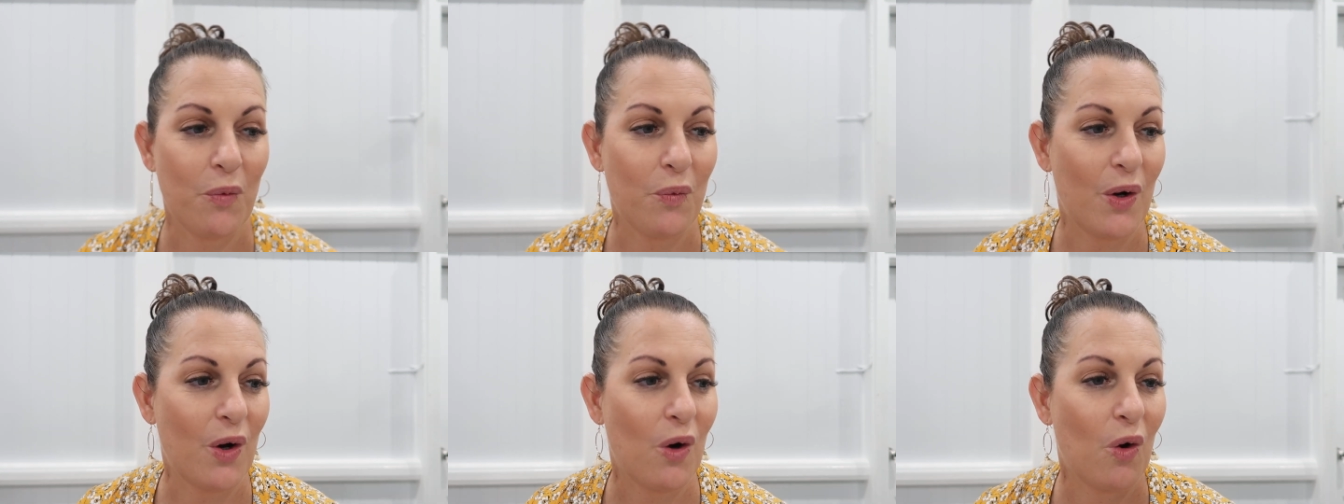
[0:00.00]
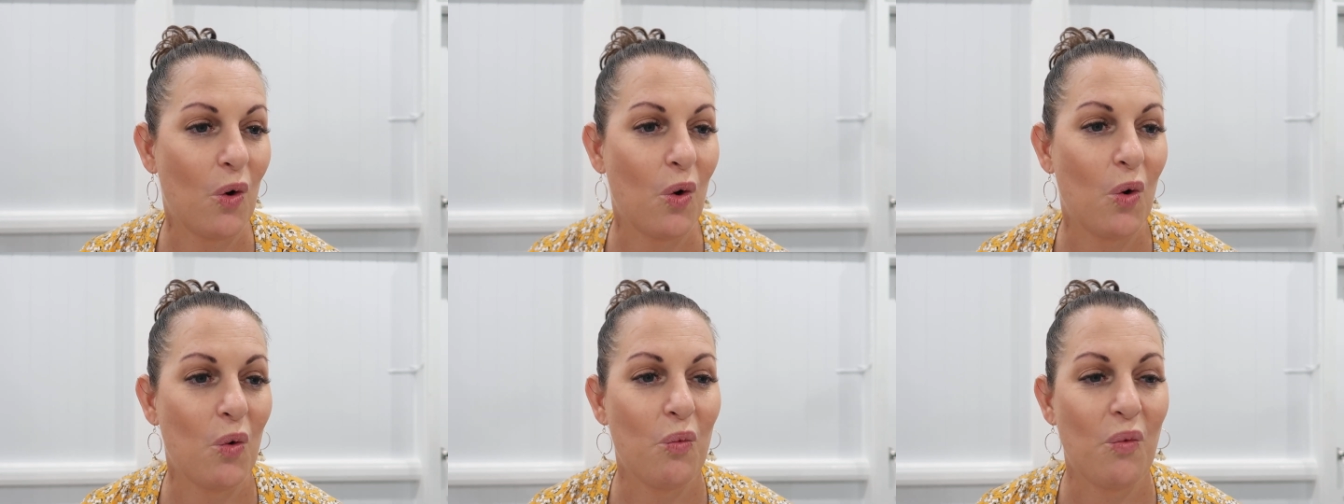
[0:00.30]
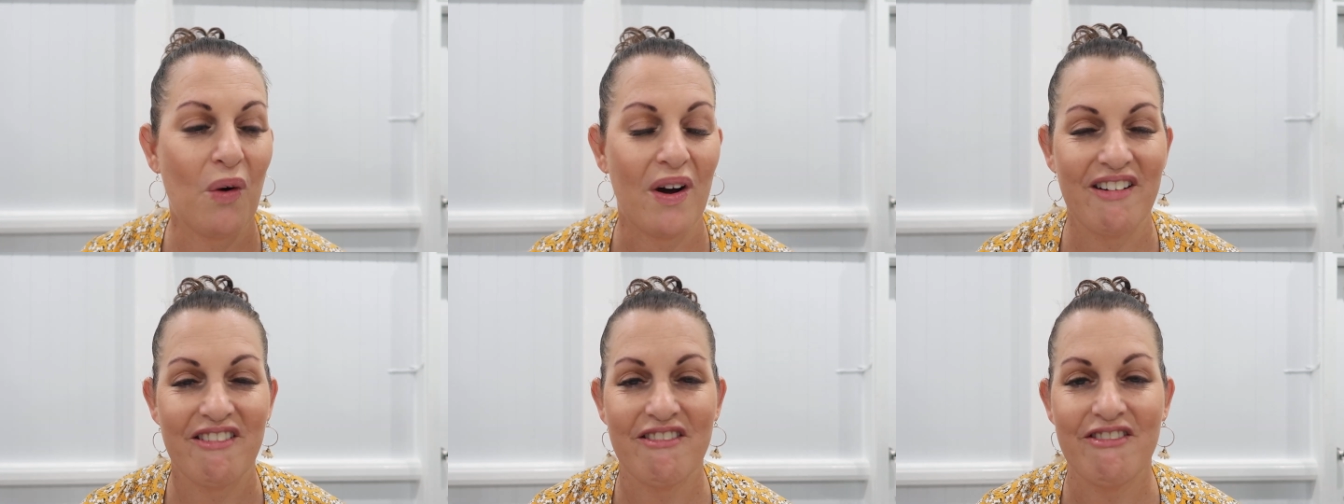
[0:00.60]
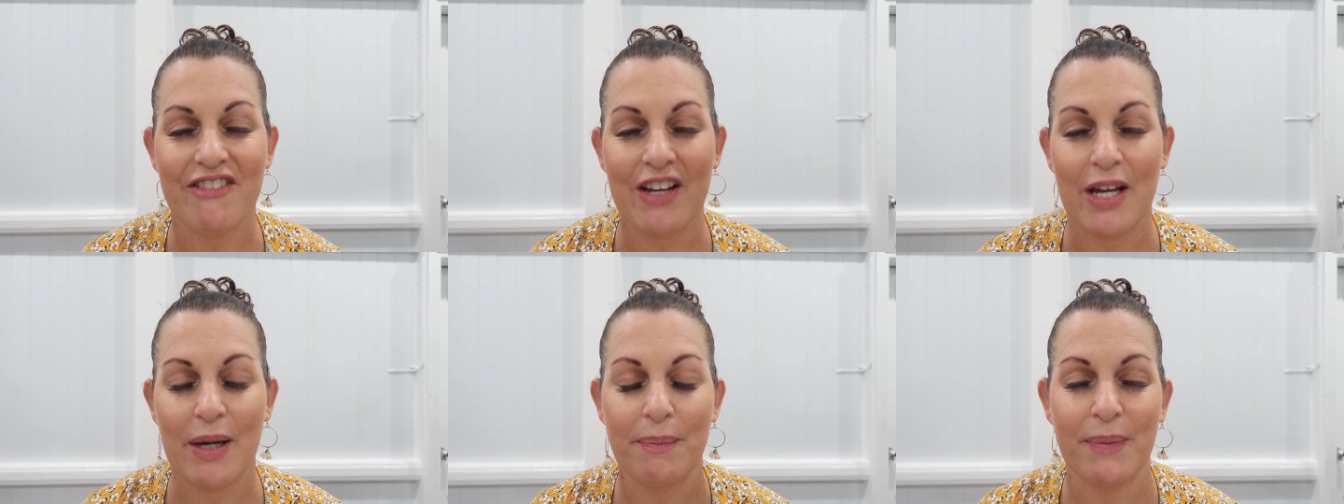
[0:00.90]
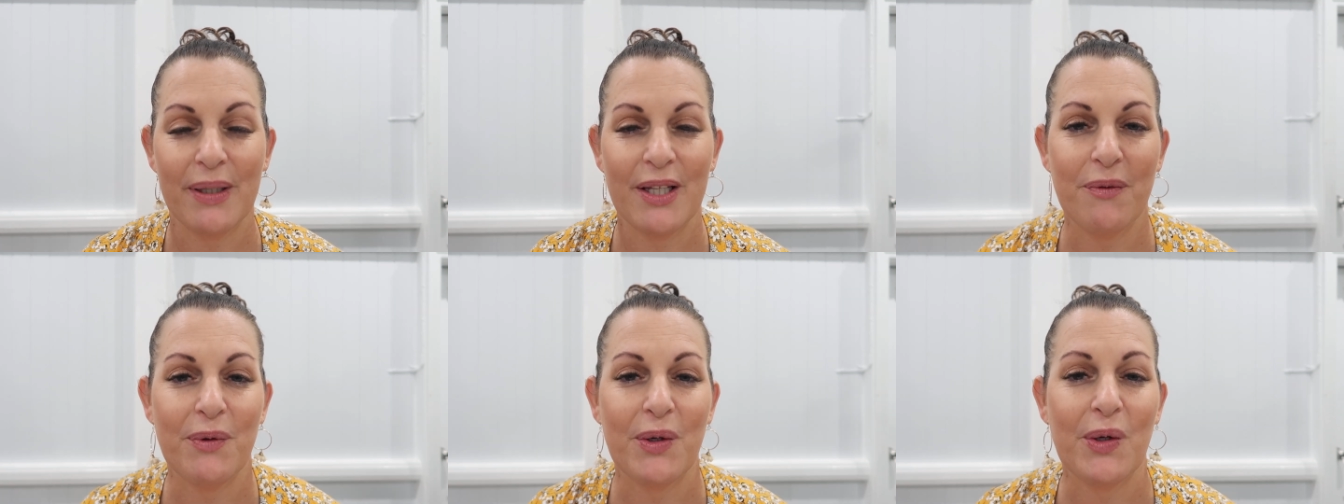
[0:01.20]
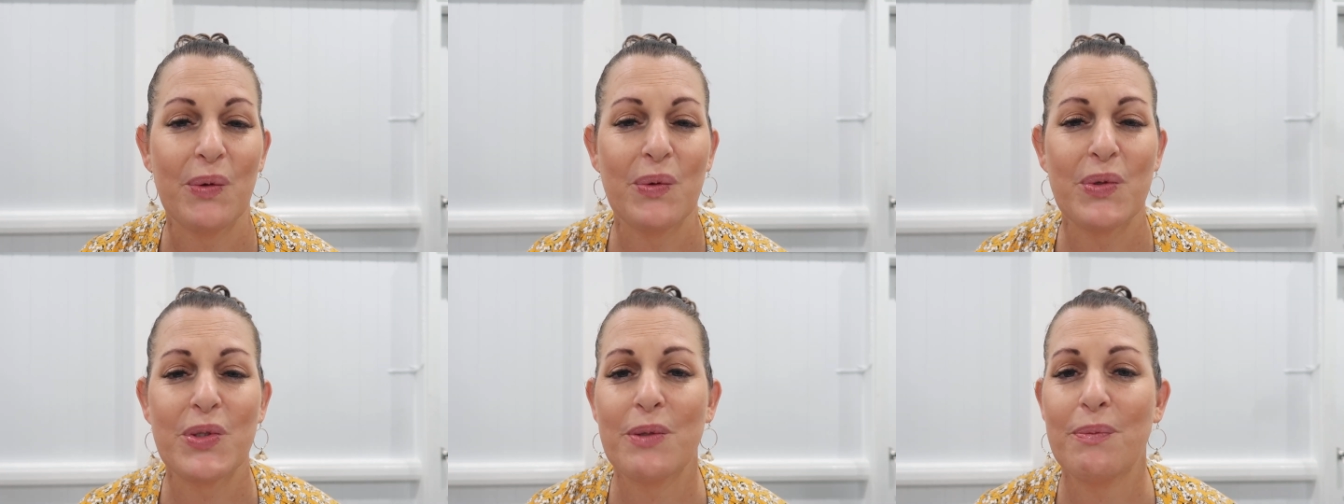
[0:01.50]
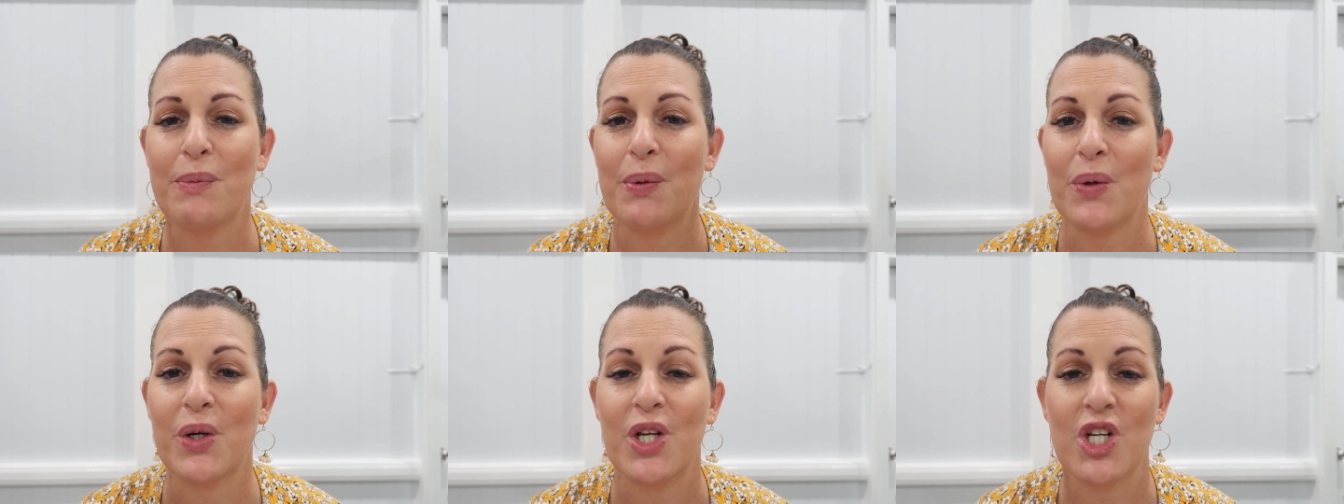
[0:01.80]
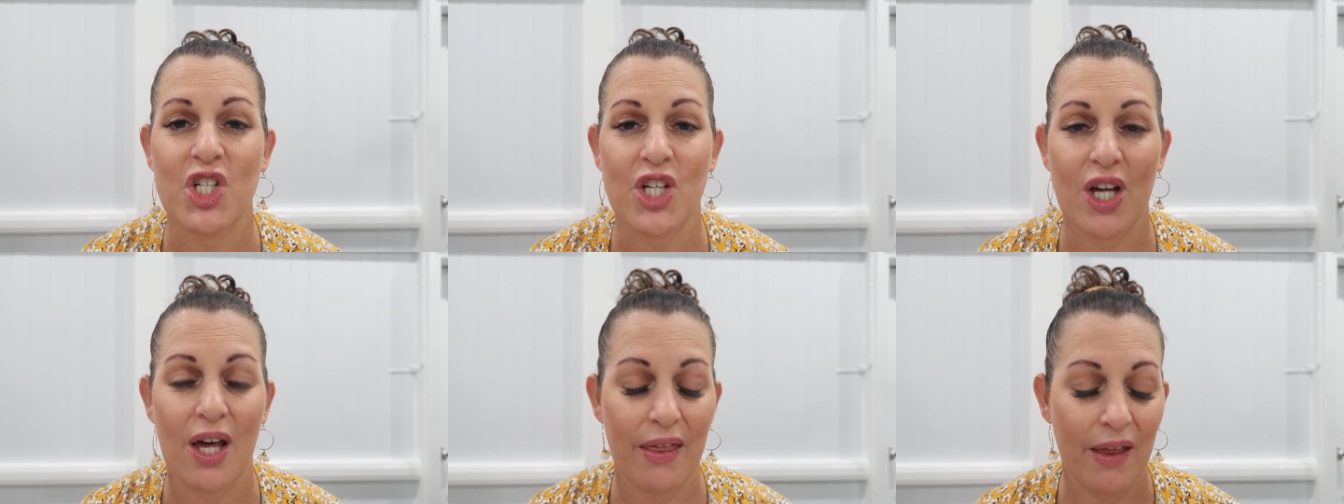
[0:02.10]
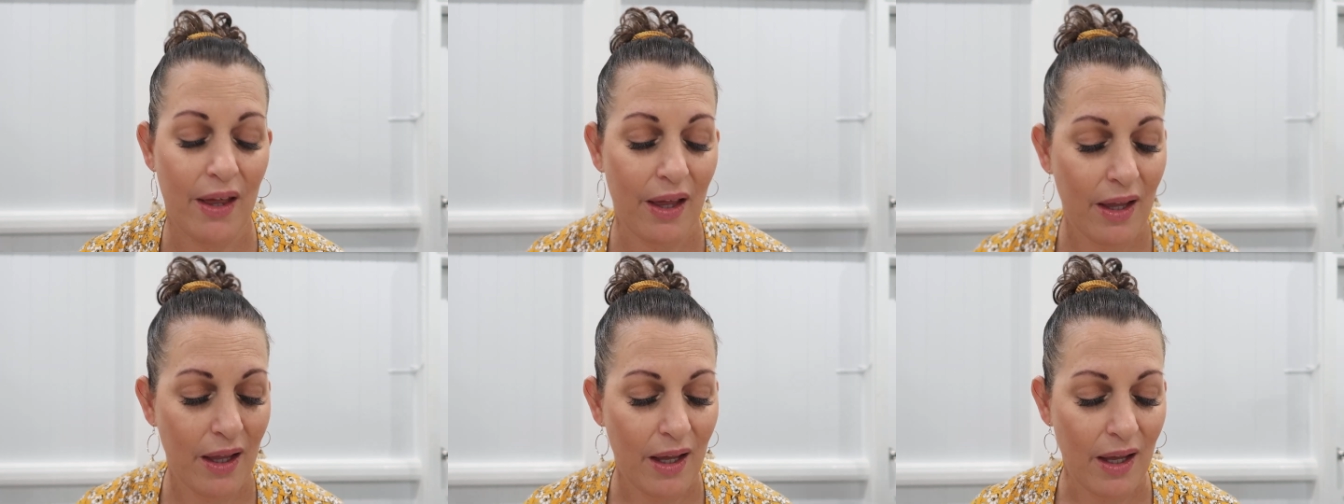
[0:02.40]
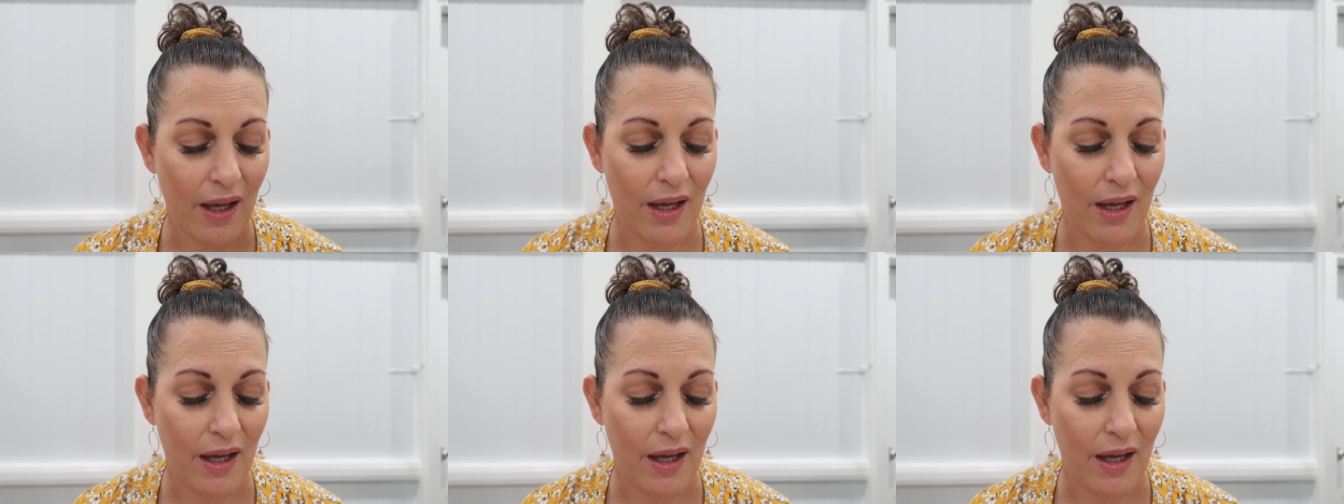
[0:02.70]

we're all one family we all support each other